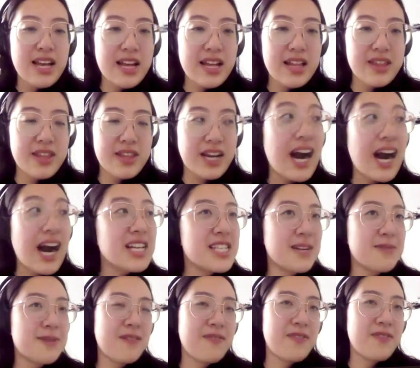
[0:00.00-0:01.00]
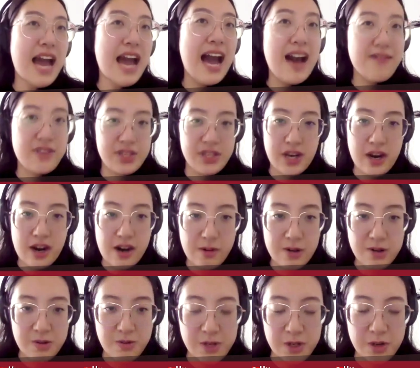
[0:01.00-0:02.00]
the concept of an avatar,
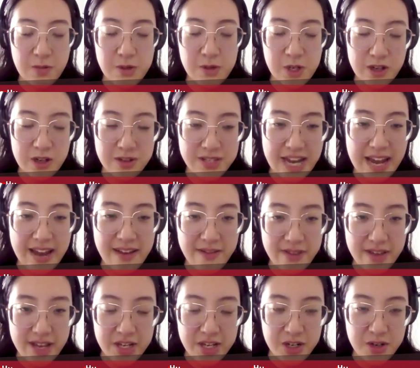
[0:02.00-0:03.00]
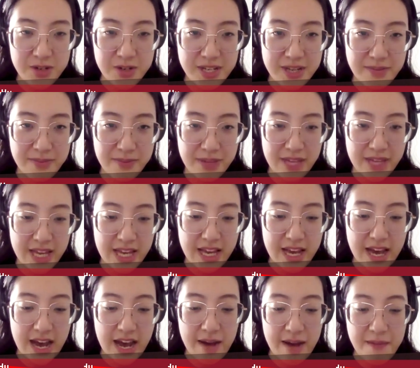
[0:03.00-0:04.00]
which, which, which I'll dive into deeply
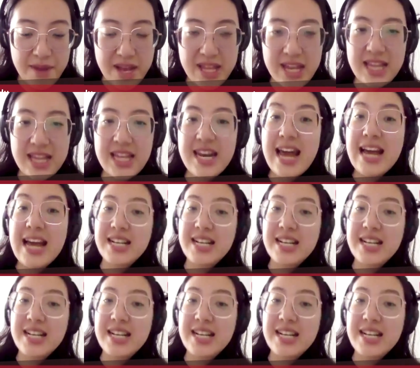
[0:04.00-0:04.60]
um, in, in the next